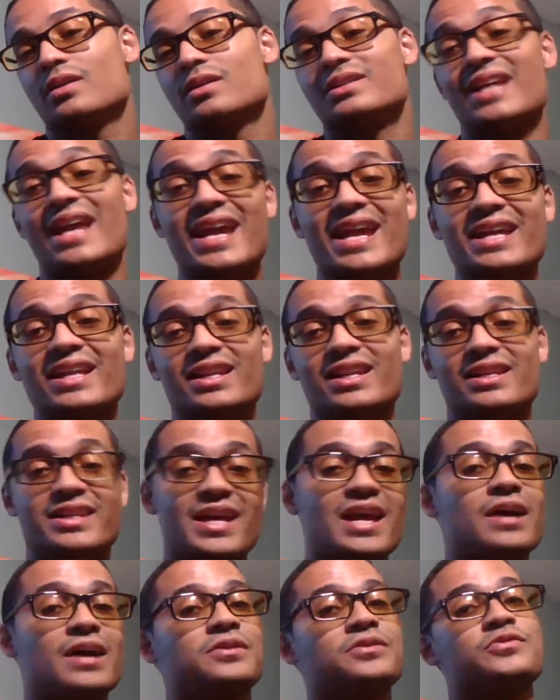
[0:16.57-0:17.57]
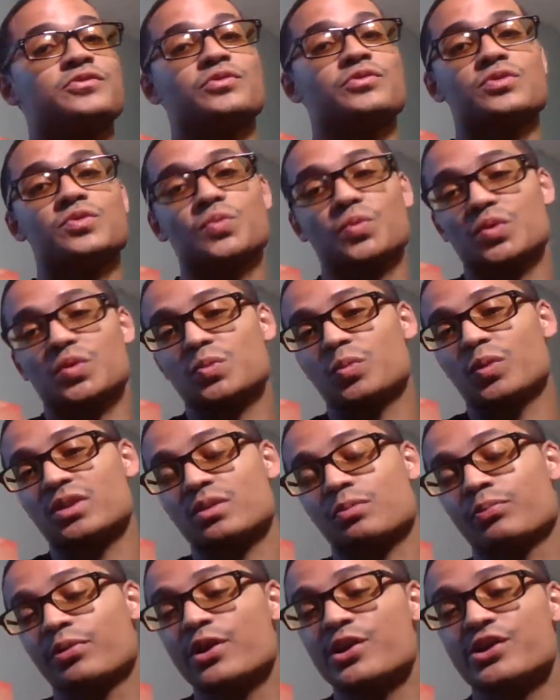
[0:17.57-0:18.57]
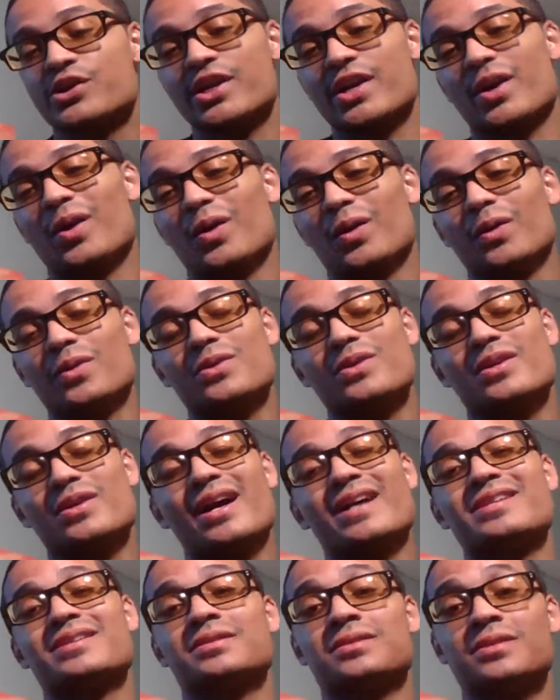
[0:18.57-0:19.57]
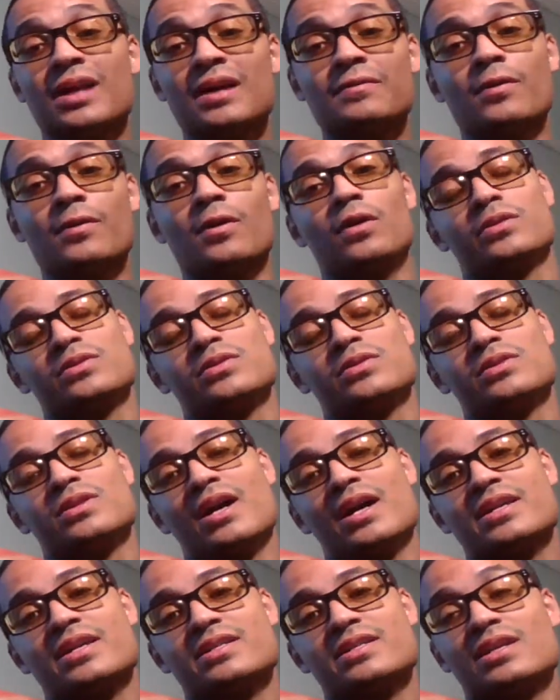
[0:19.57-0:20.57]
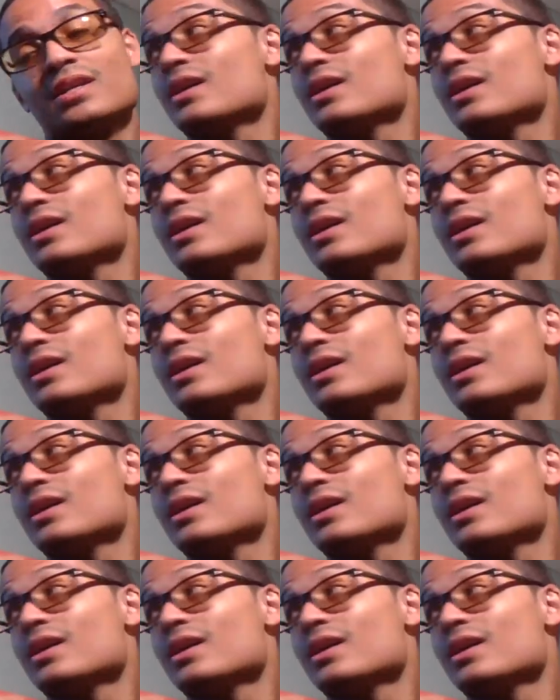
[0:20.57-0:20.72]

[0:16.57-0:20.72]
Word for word: day in and day out to True School Sports. Appreciate all of you guys. Love all of you guys.